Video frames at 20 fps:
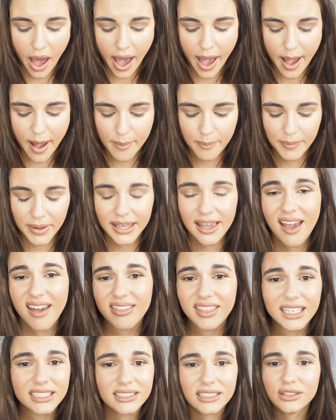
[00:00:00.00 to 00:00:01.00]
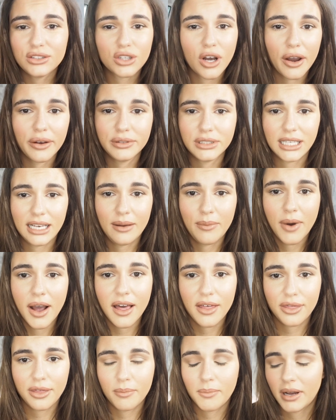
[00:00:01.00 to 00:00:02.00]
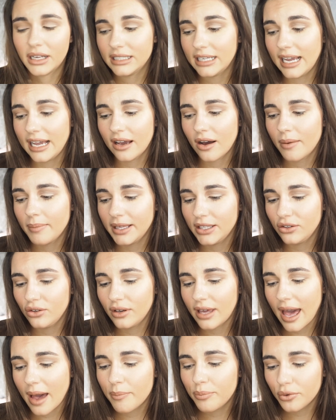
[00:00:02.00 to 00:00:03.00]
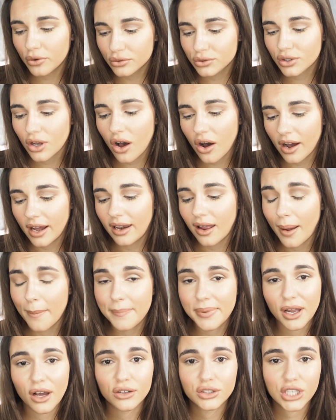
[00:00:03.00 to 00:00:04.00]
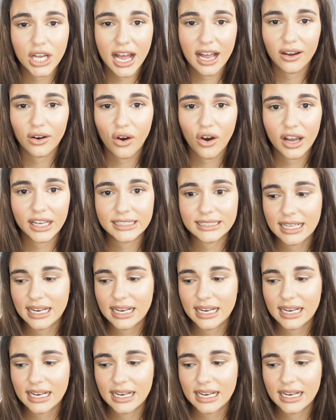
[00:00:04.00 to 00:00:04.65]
But yeah, this is totally worth the money. I mean, you get bronzer, highlight, blush and eyes